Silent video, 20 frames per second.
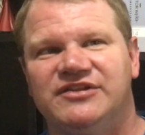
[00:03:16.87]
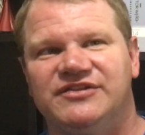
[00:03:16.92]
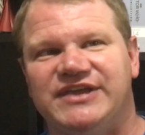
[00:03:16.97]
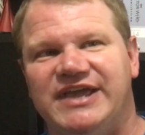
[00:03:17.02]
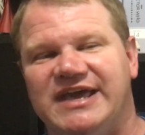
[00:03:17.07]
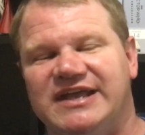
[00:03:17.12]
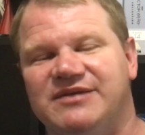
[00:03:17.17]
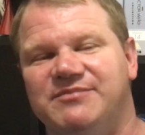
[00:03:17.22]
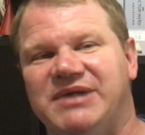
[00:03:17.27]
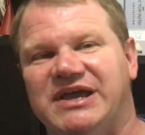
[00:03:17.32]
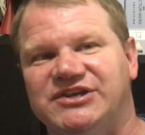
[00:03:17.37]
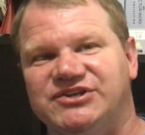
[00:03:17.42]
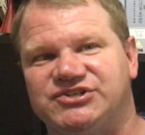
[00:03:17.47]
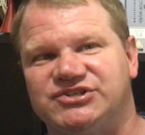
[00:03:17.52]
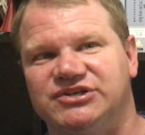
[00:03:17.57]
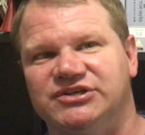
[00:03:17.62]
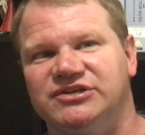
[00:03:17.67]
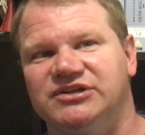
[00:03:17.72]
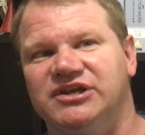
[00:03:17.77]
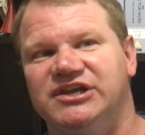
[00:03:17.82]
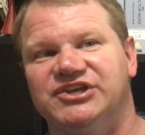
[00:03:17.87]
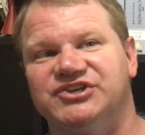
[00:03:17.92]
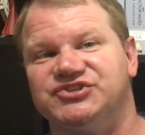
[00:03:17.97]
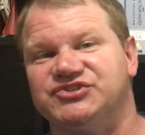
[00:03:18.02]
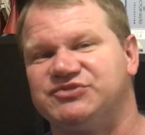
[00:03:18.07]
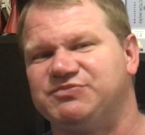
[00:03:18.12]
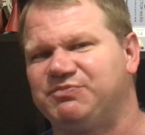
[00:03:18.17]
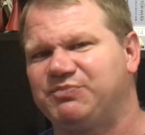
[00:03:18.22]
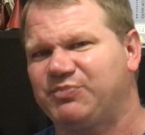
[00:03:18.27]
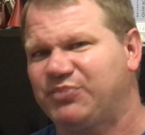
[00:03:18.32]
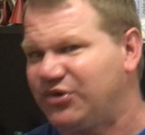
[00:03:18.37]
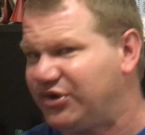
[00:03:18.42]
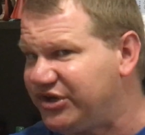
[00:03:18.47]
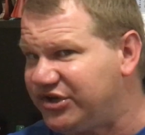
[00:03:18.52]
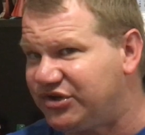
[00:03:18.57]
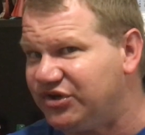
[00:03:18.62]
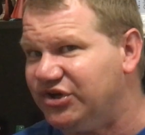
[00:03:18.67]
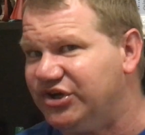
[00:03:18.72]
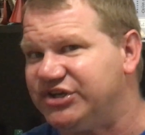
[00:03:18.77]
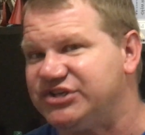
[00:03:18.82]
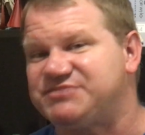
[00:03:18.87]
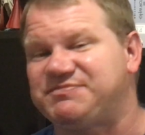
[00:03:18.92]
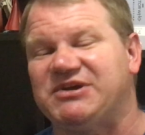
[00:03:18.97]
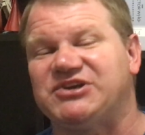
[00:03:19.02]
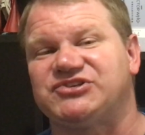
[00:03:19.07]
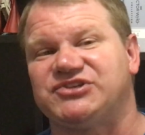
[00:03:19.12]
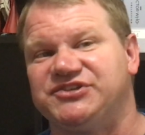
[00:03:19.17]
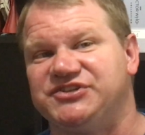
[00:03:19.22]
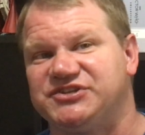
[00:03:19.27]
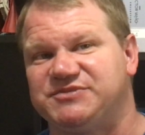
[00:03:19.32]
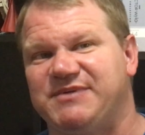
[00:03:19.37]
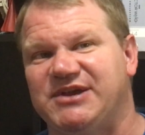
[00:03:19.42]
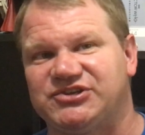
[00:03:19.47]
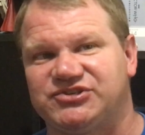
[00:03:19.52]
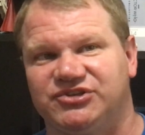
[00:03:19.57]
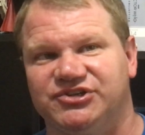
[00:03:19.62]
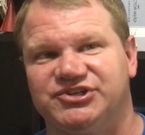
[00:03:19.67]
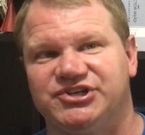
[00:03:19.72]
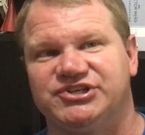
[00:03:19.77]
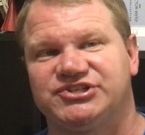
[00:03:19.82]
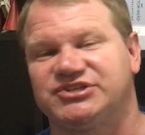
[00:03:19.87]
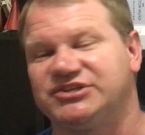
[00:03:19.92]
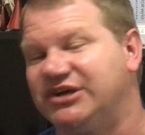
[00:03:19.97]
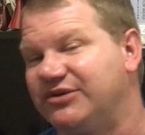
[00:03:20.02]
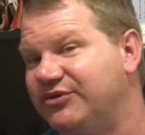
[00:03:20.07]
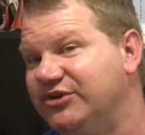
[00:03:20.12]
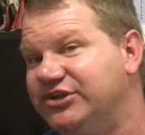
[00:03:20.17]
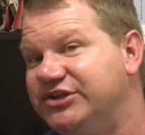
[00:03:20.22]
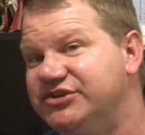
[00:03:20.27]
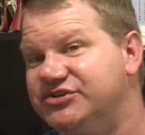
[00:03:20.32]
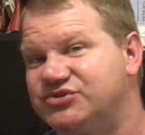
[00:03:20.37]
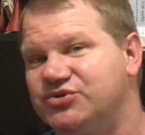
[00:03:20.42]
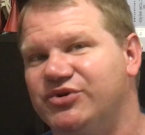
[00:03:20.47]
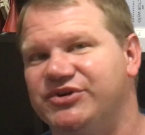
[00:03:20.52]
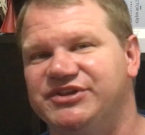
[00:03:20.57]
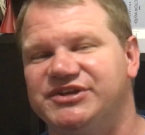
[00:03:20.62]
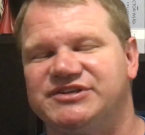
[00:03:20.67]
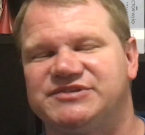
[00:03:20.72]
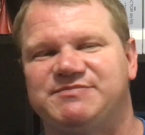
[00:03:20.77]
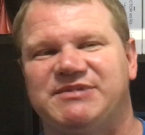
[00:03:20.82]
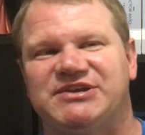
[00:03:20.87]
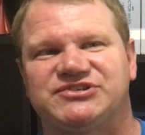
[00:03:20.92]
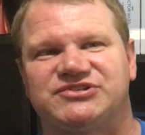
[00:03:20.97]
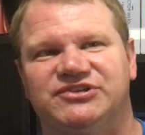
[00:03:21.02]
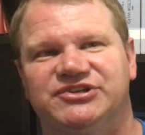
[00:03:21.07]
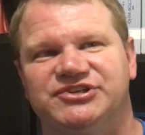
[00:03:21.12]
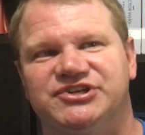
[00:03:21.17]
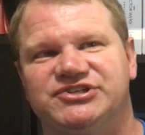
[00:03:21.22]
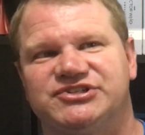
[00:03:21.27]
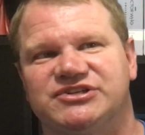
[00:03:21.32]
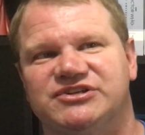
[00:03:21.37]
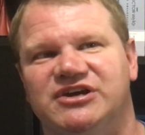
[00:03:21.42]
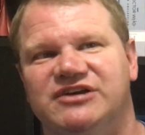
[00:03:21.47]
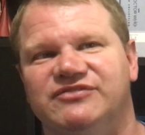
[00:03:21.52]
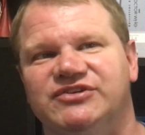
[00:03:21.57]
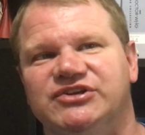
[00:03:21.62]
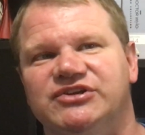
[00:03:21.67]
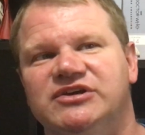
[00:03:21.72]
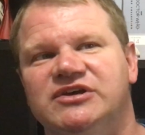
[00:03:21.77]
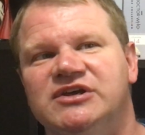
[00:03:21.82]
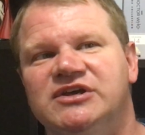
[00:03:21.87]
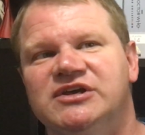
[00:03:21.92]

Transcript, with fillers: The animation is pretty good, especially the special edition. I really enjoy the special edition of it.